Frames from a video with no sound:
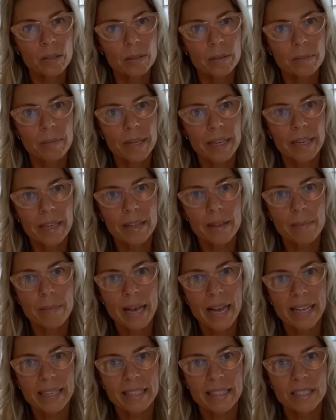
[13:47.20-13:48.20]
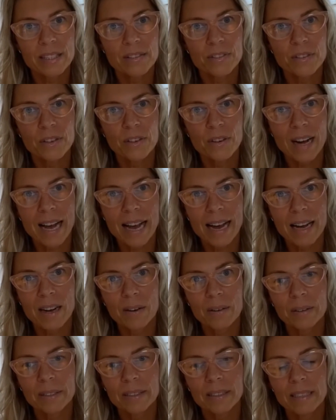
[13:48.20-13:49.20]
be the best for
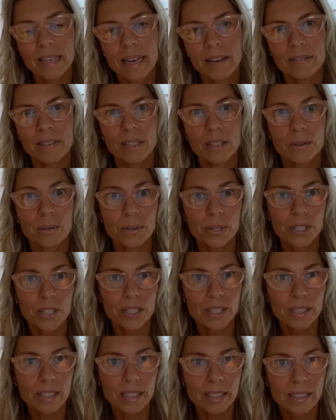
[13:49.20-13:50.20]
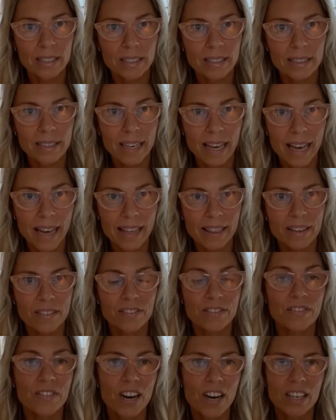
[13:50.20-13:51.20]
our evolution and the
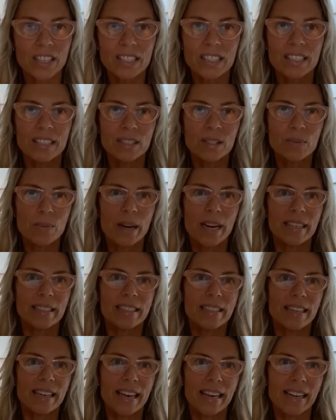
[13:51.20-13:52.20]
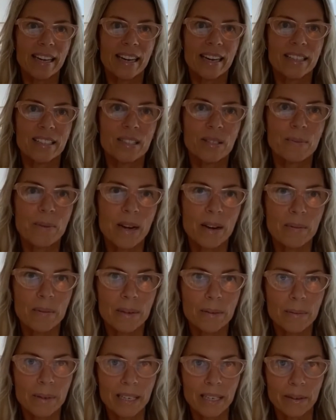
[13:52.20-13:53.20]
fastest way to get us where we
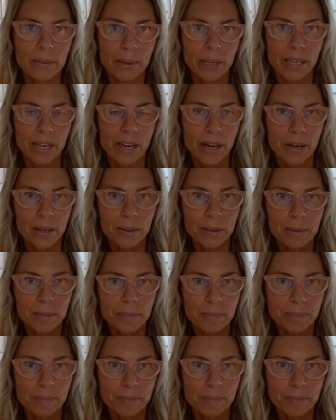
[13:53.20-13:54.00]
really want to go.